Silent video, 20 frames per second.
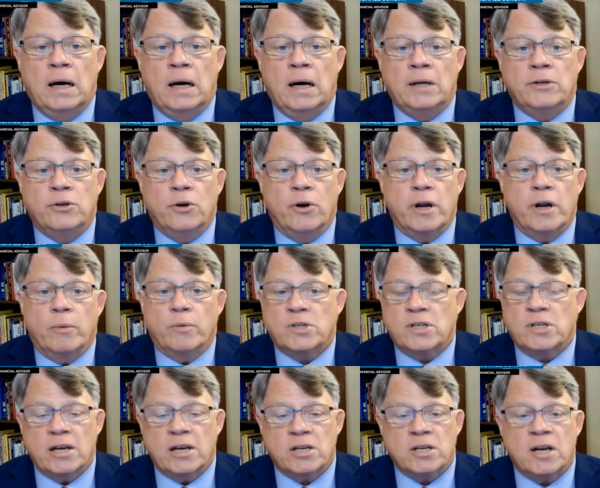during a
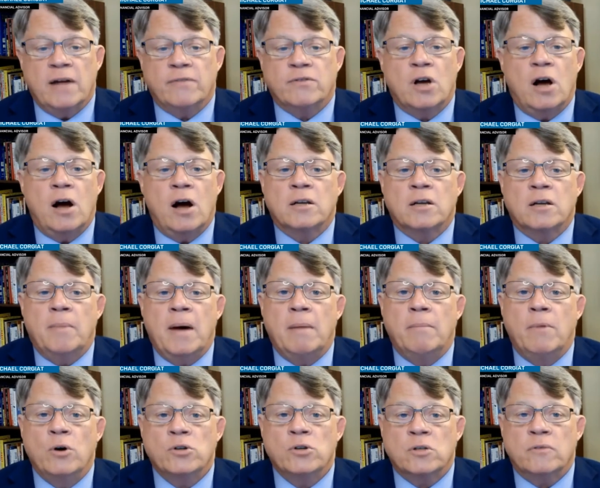recession, I've talked about
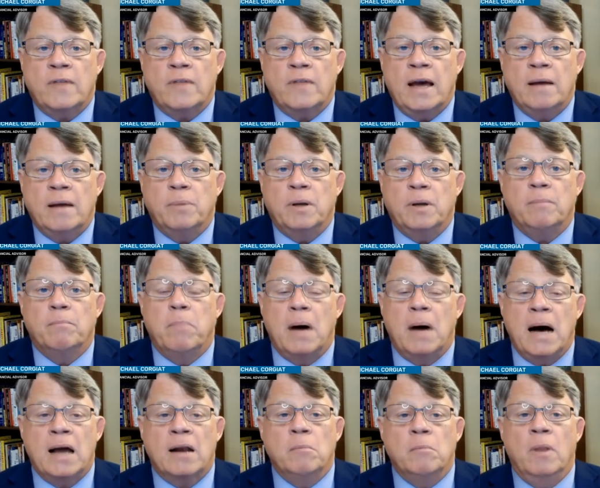most of that, but
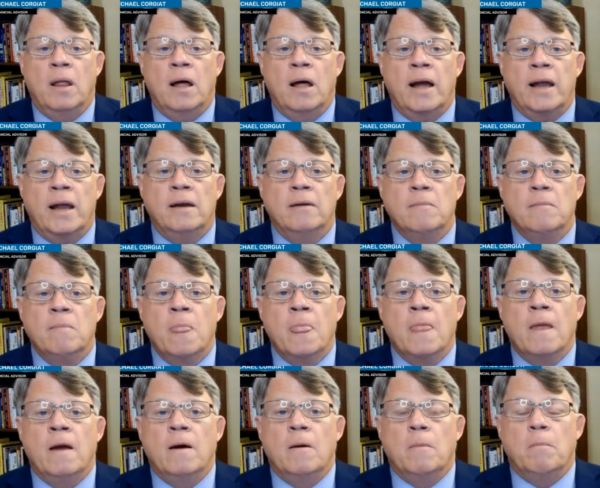bottom line,
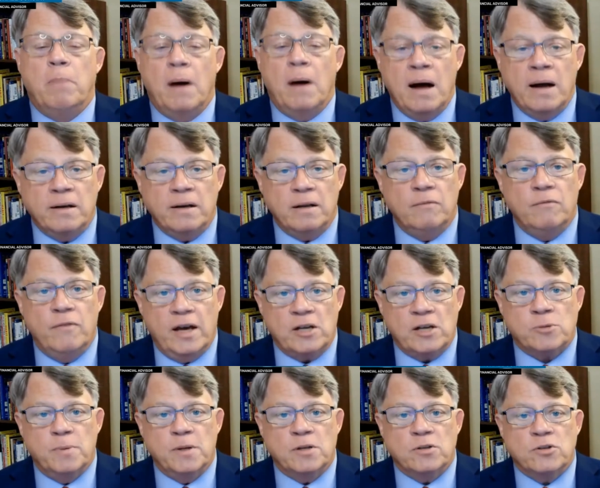bond
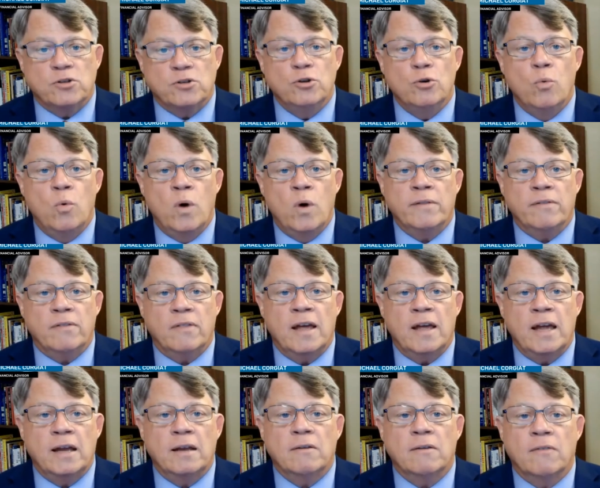investments do one
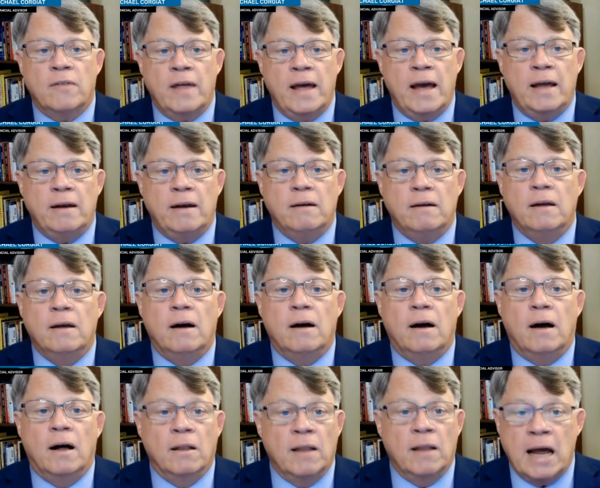thing that
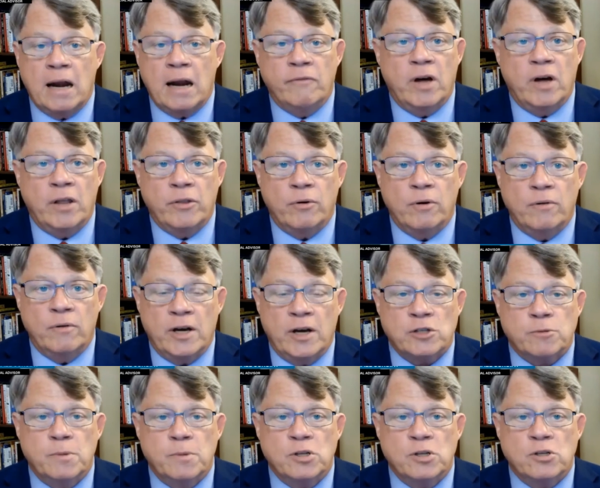a lot of other
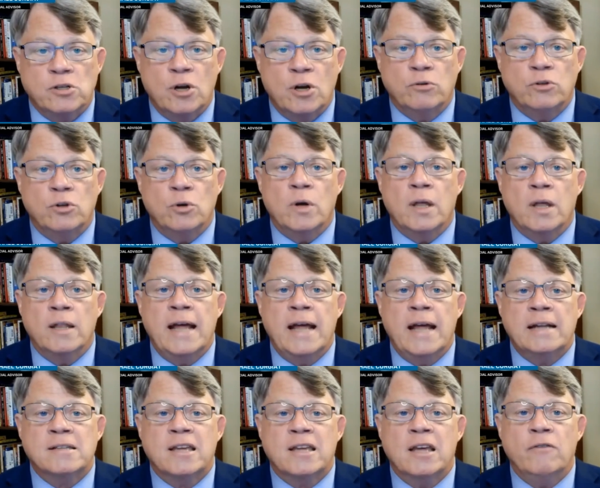investments don't do, and
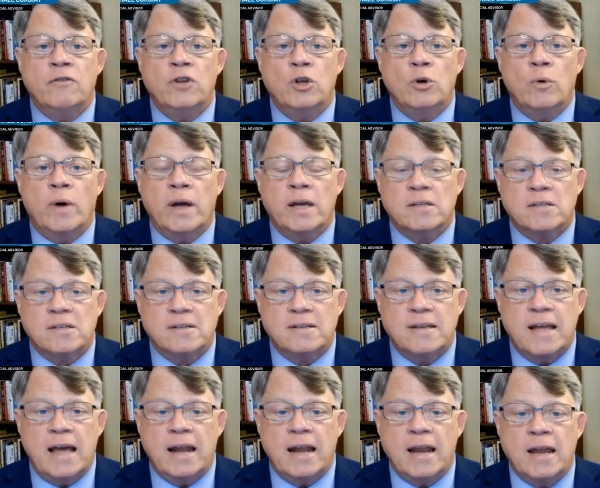that's give you a
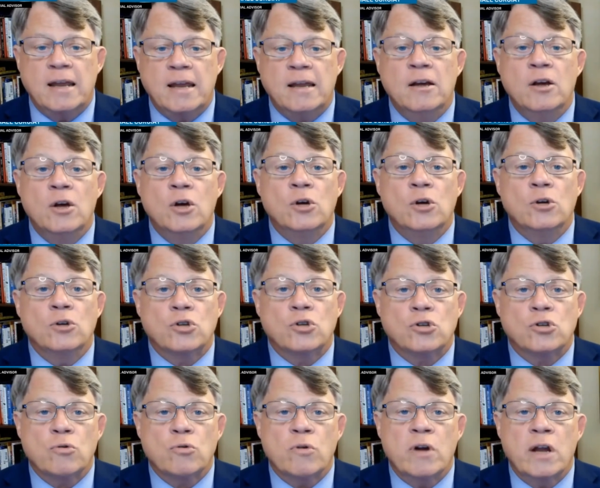steady
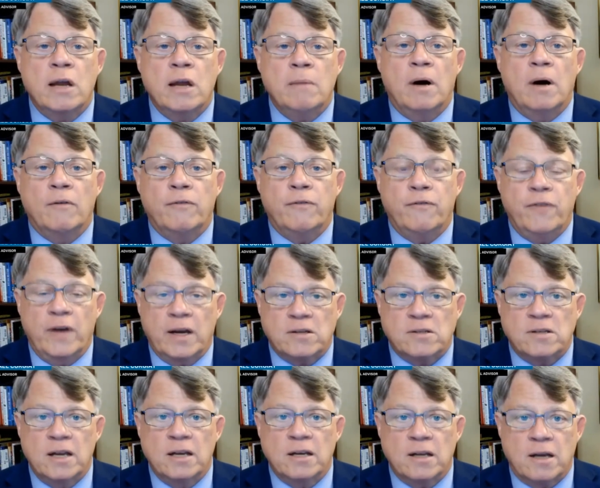stream of
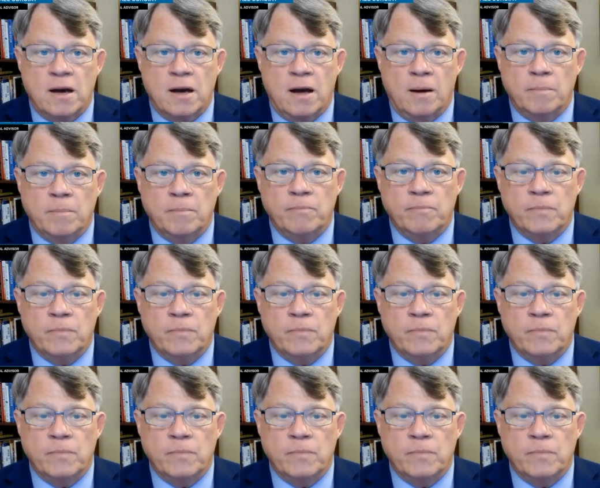fixed income